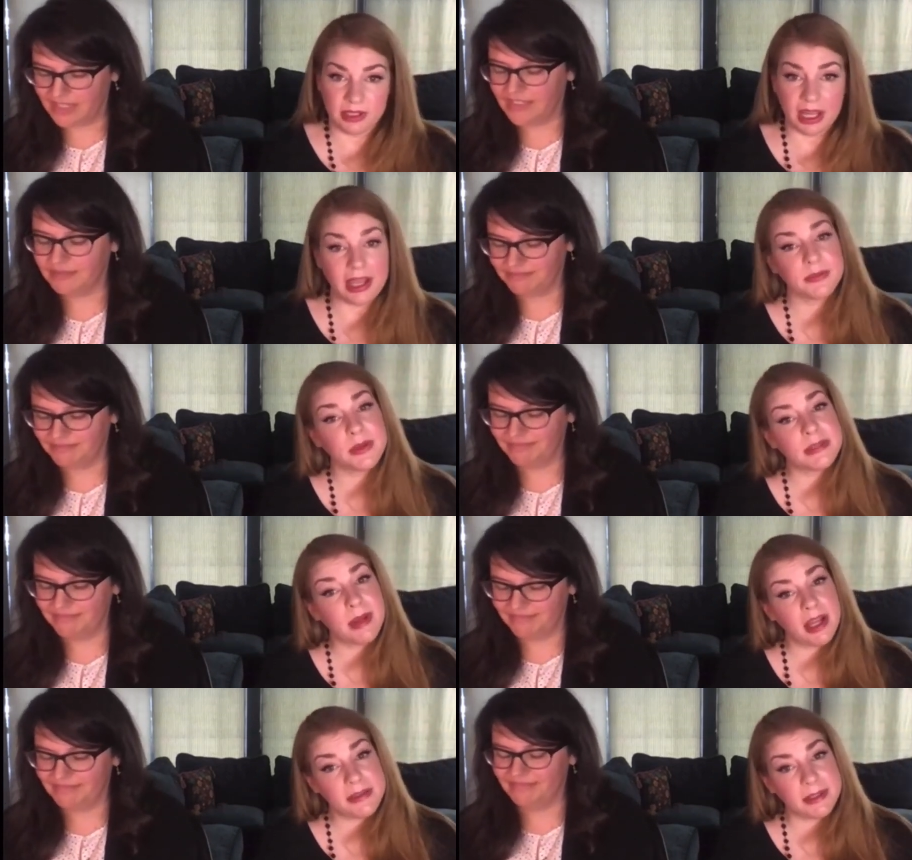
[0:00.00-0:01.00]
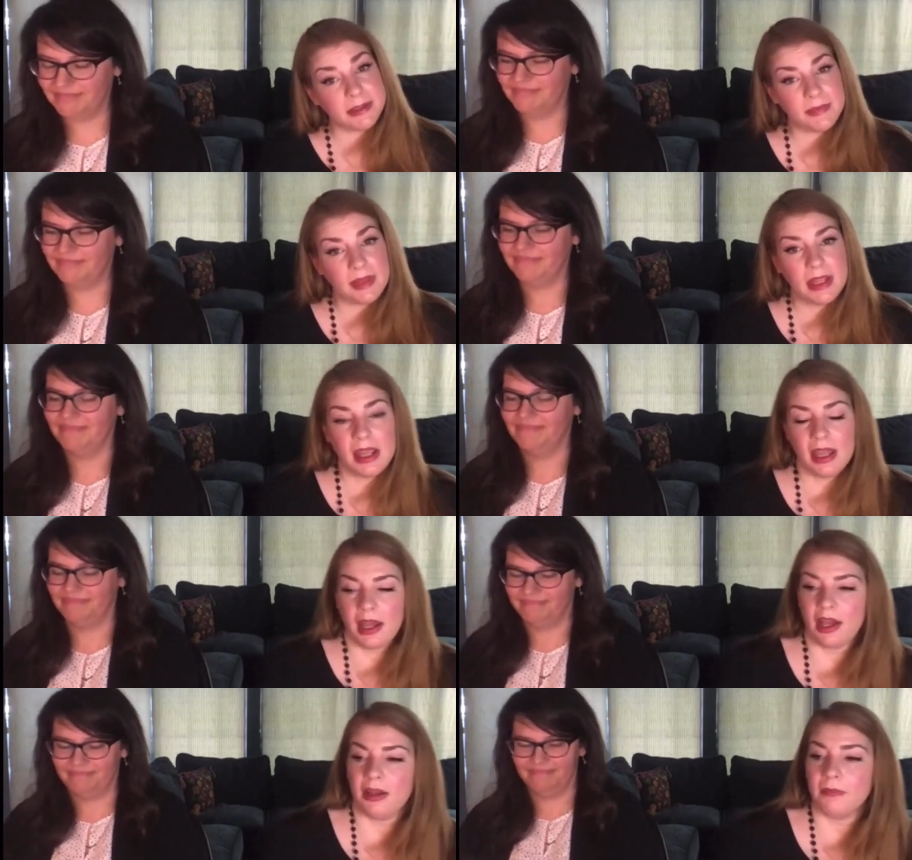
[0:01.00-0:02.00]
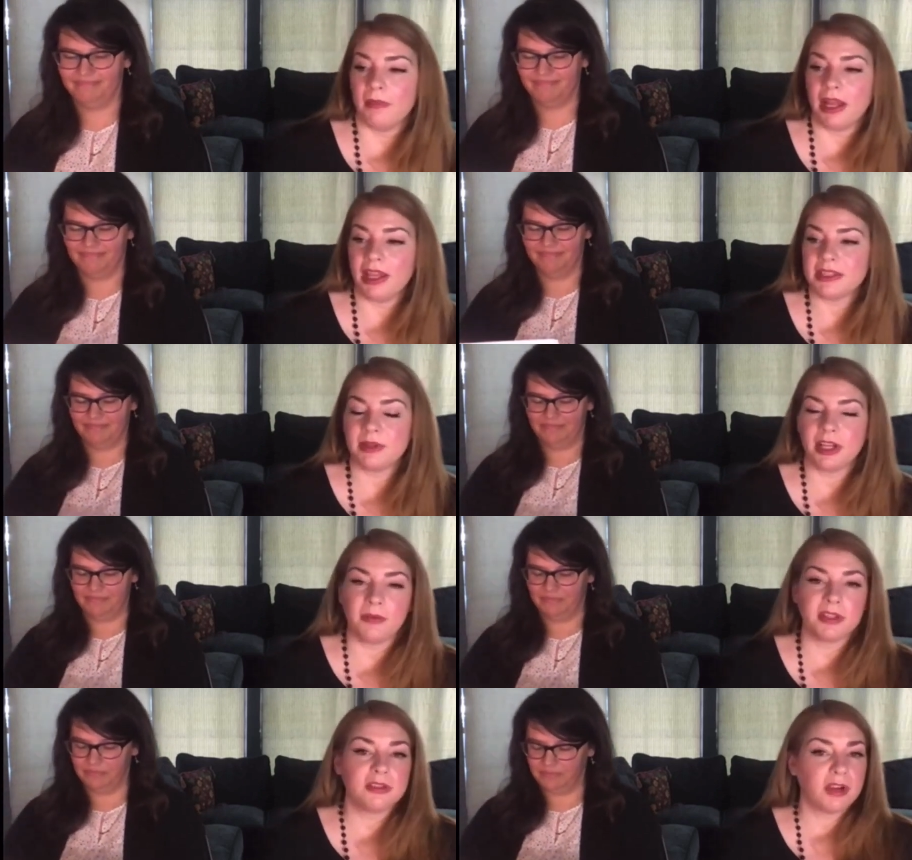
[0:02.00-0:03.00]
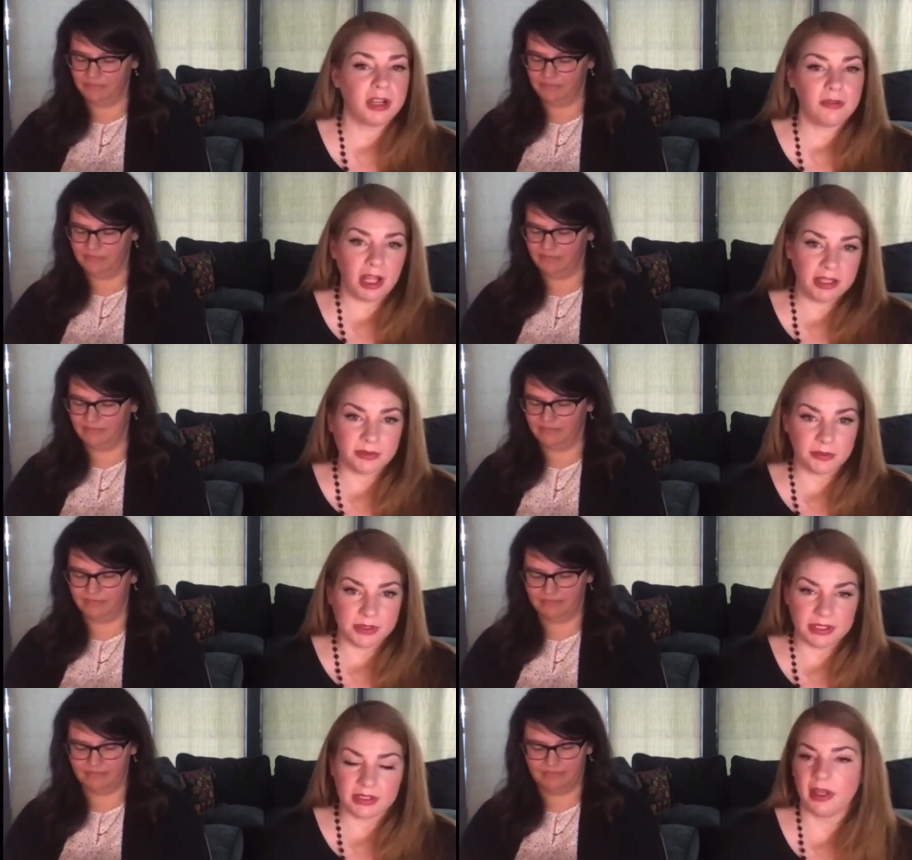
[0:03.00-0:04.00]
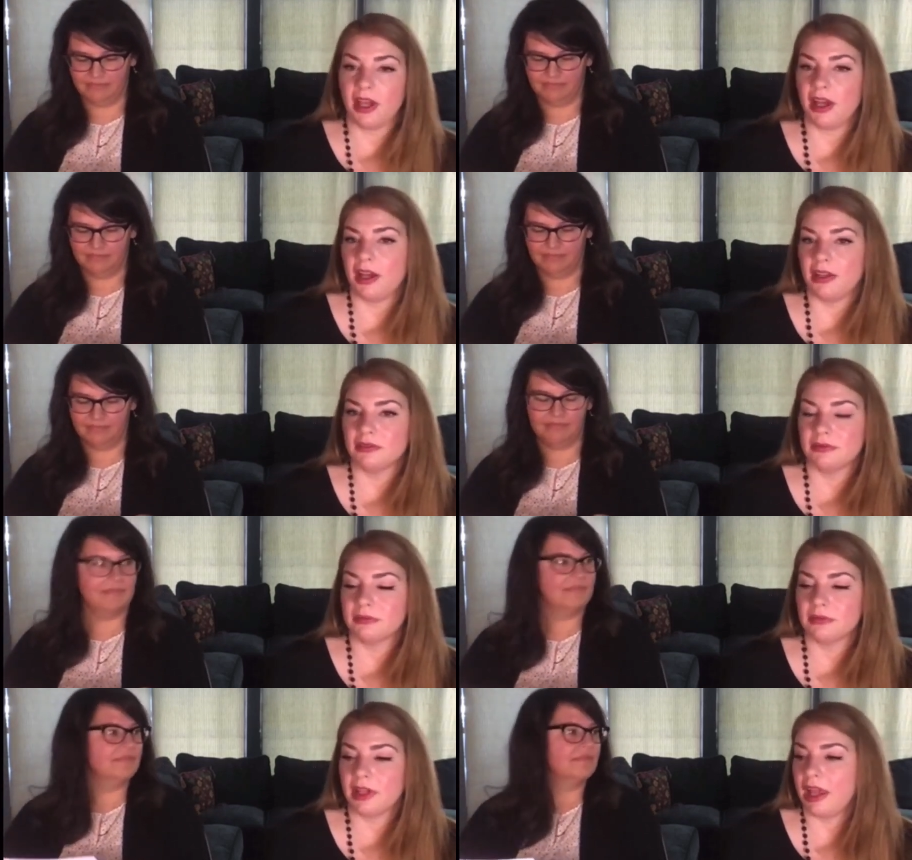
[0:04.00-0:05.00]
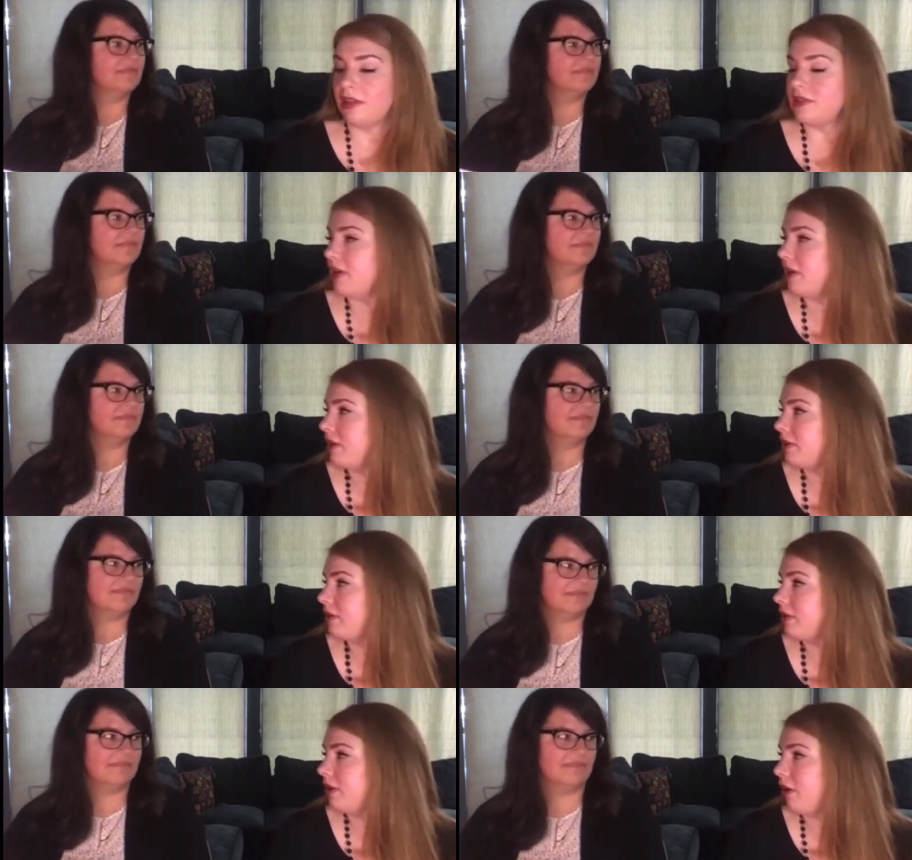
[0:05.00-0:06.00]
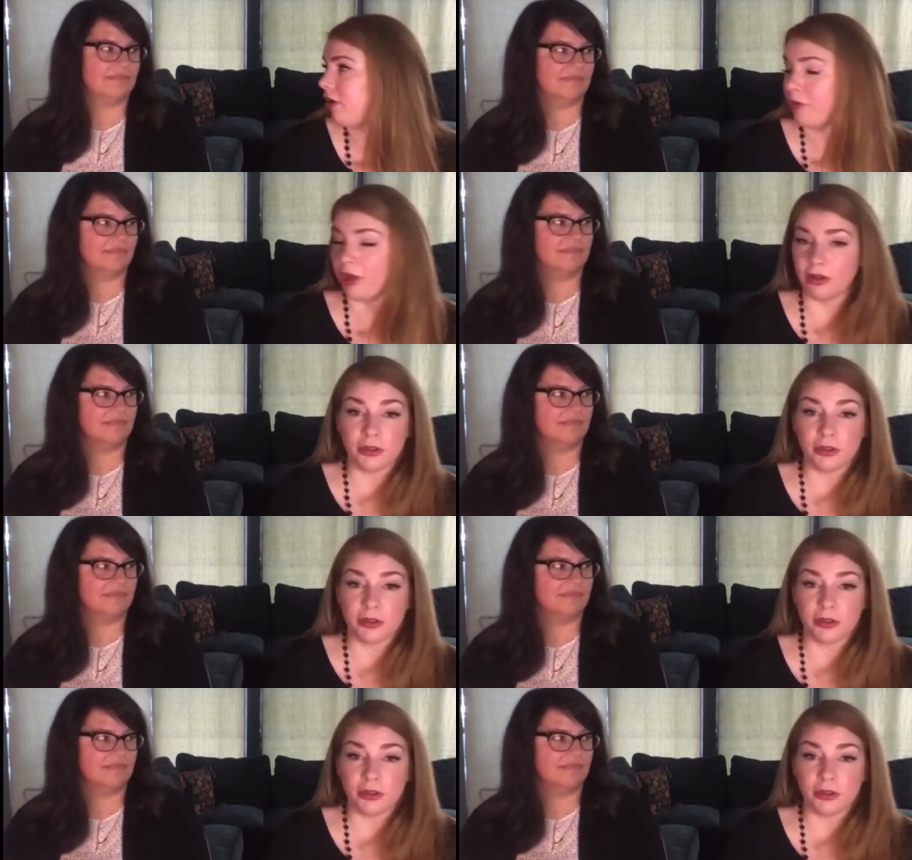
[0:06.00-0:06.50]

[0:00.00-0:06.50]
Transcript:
Speaker 1: as was my husband. Um, my husband and I went to rival high schools, uh, and uh, all we all know